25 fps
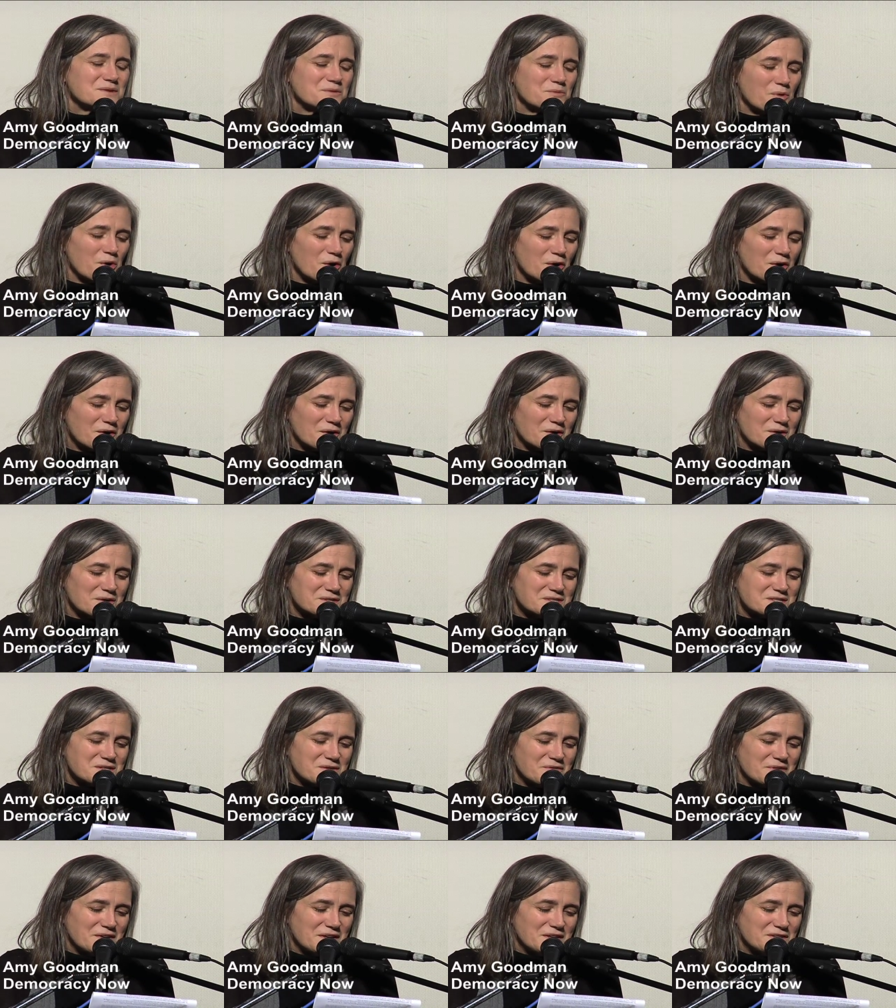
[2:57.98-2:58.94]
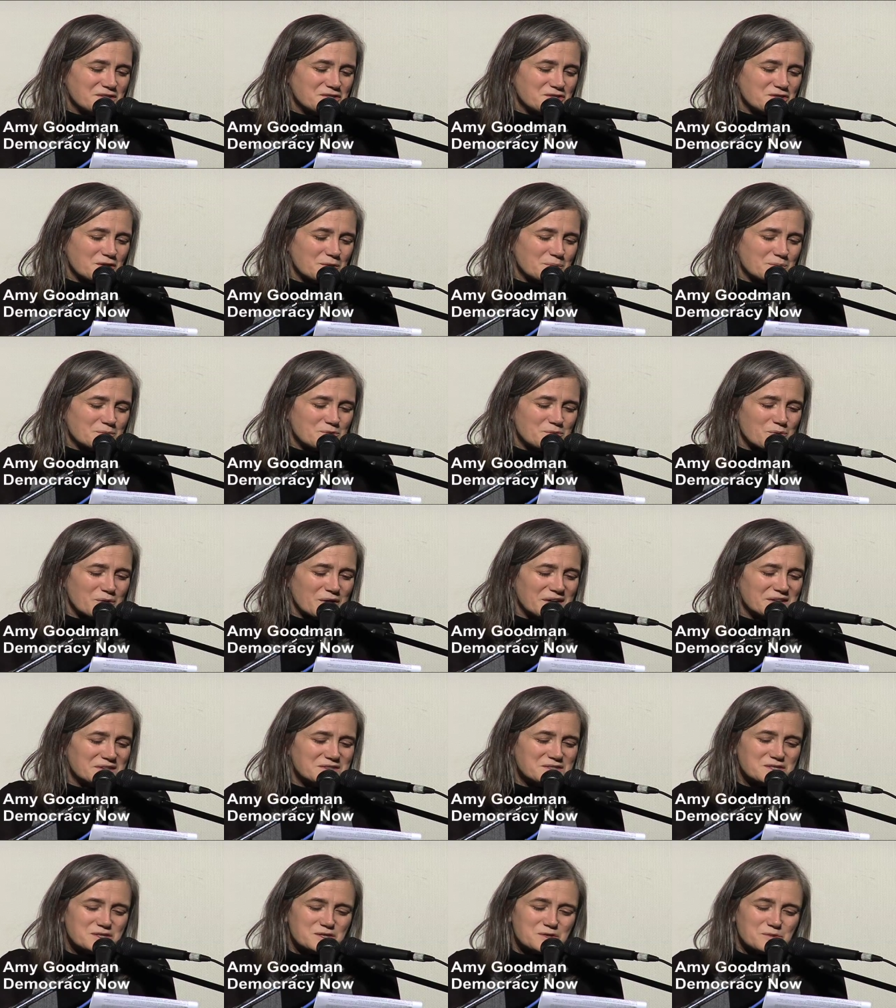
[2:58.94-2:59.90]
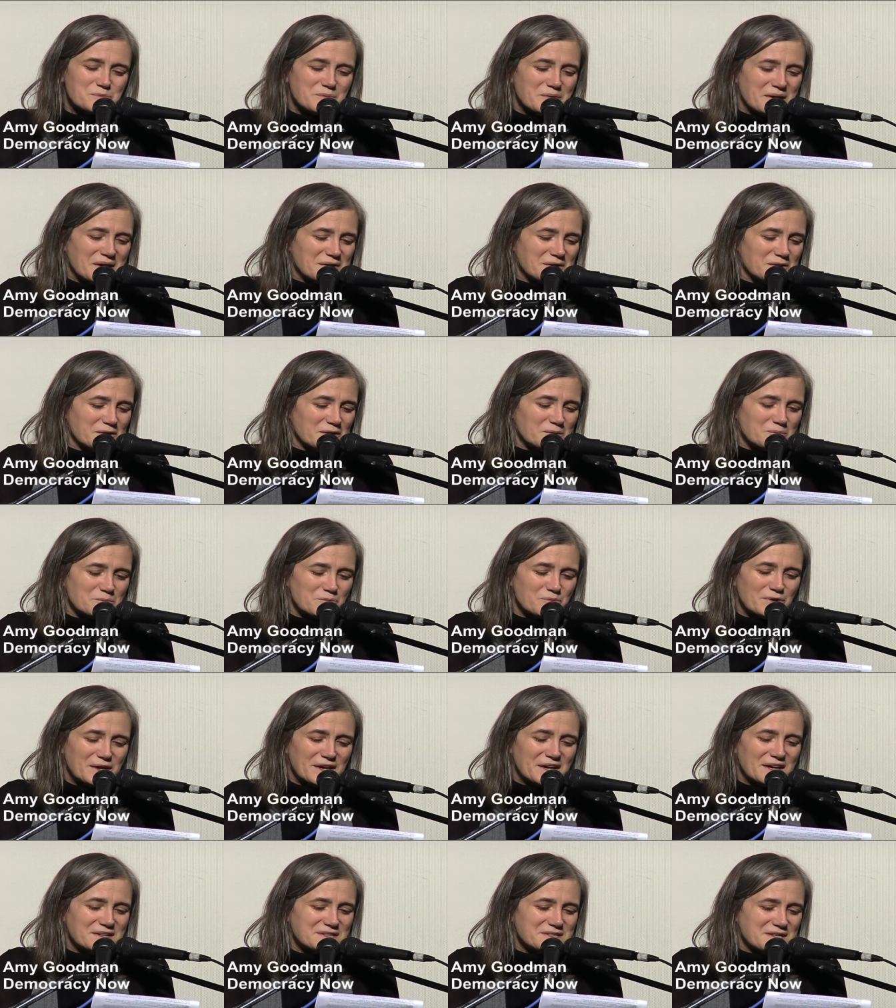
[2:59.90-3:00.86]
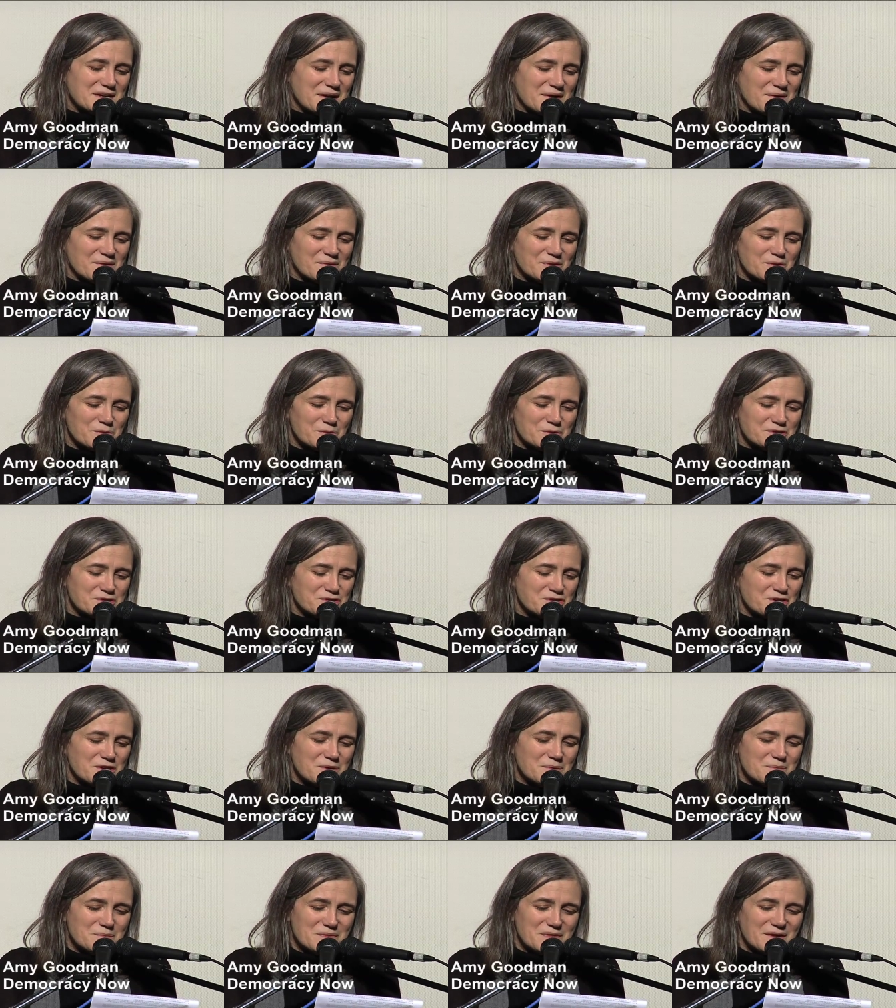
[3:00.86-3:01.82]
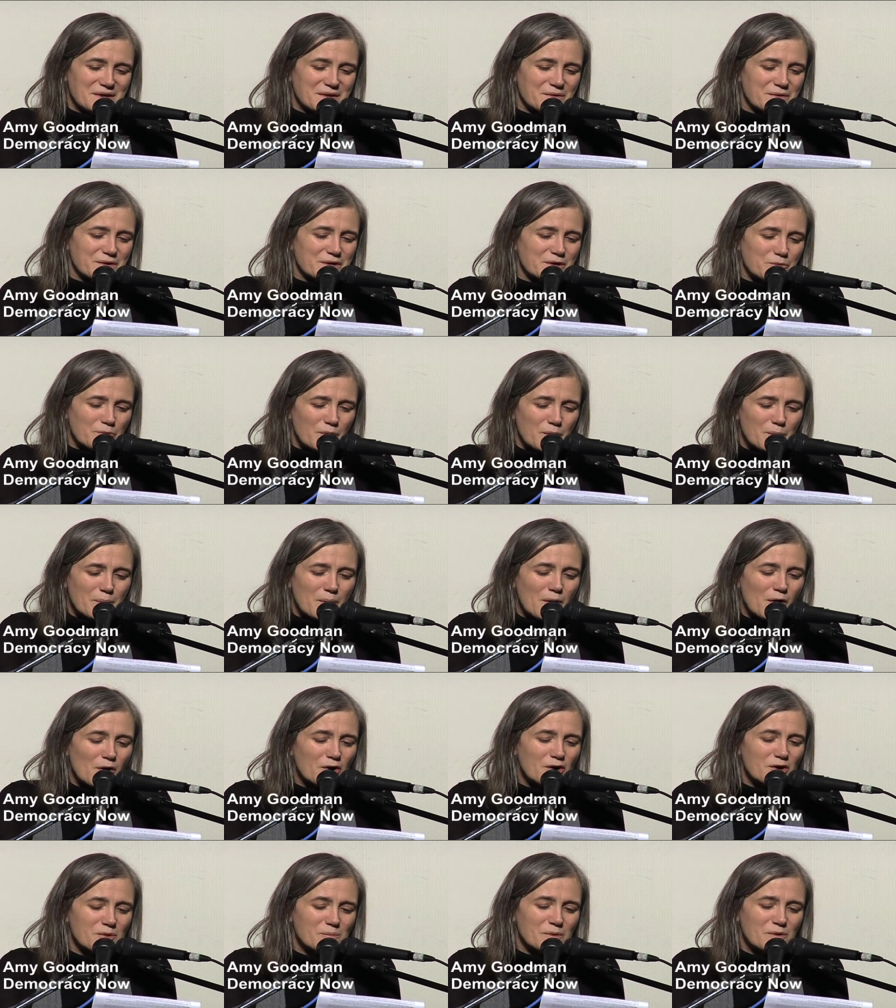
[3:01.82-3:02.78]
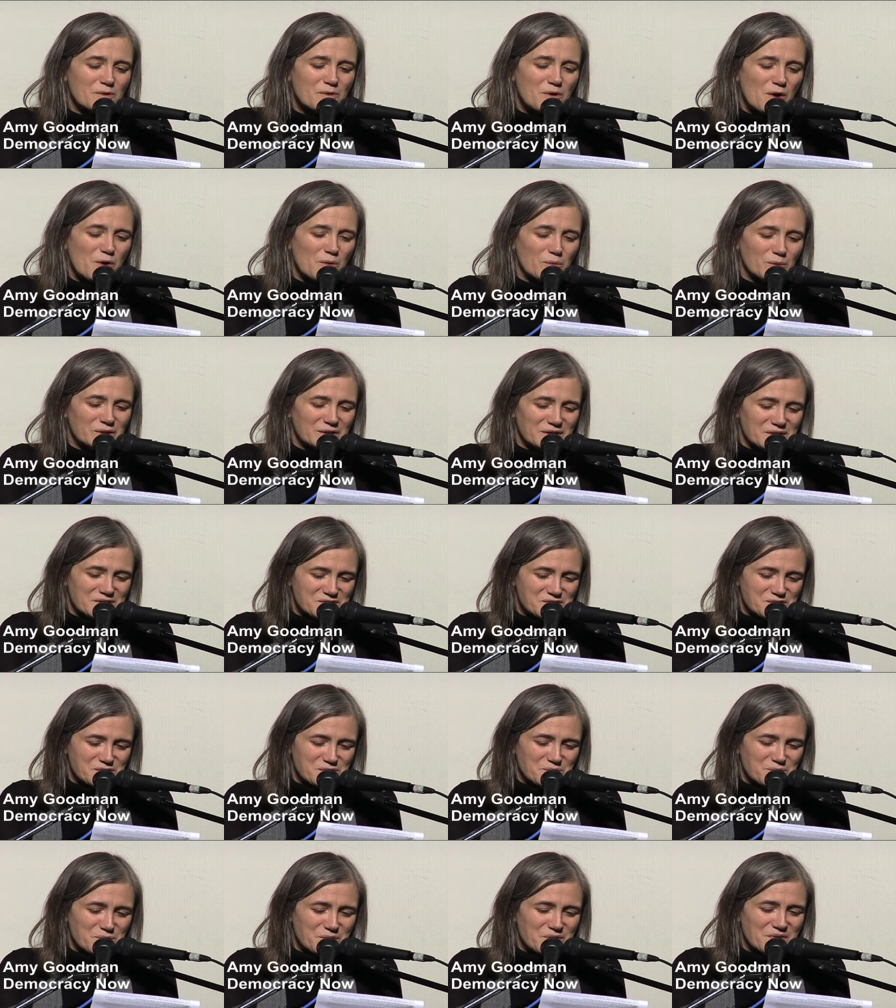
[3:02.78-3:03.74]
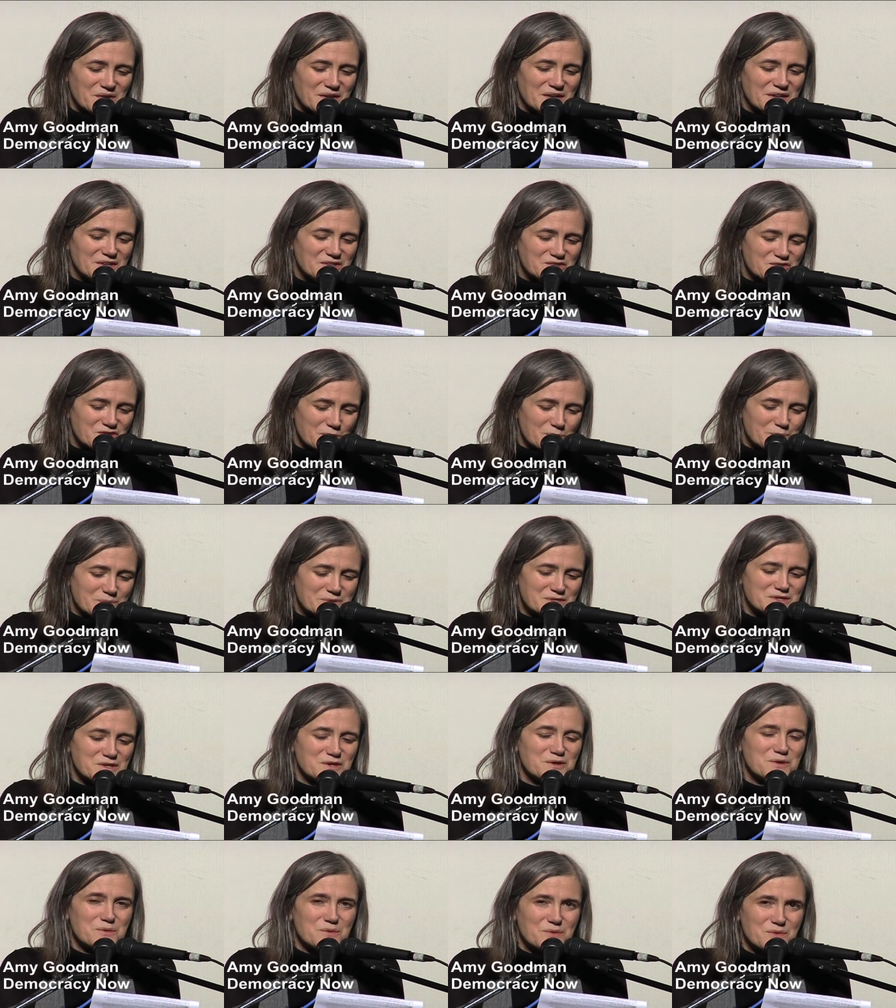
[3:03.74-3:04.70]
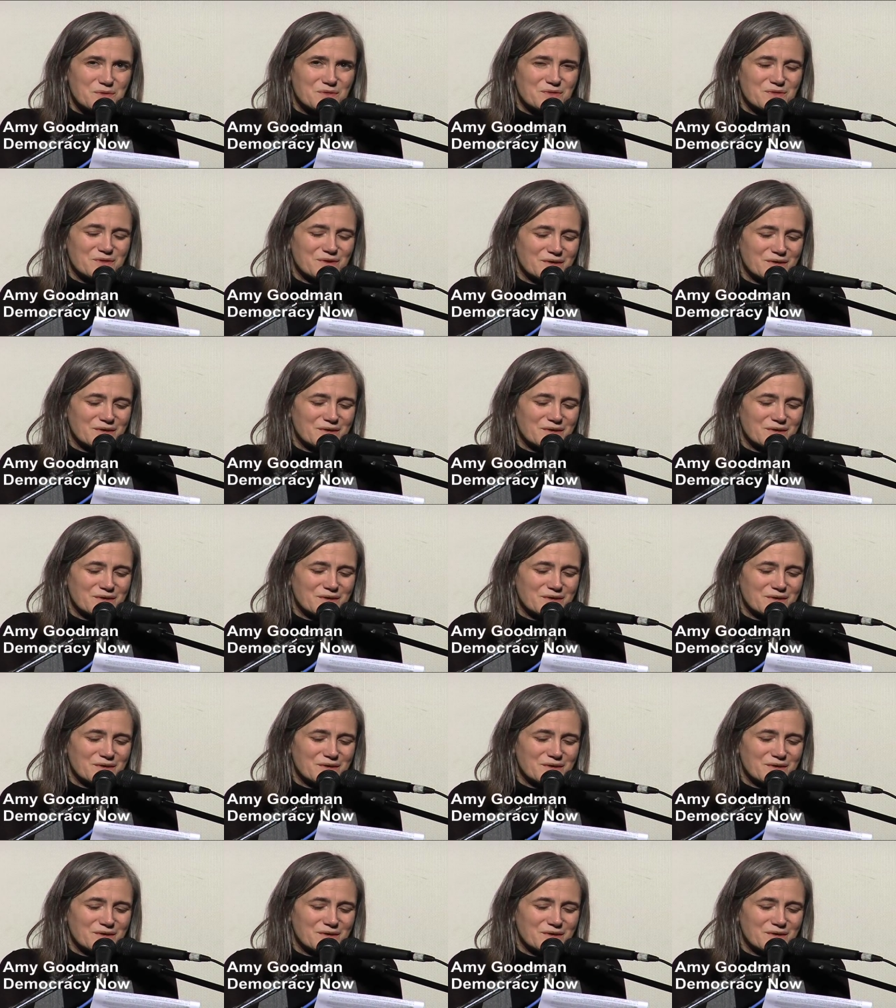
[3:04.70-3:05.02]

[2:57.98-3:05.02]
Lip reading: workers of Egypt were instrumental in bringing down the regime there in a remarkable coalition with Egypt's youth.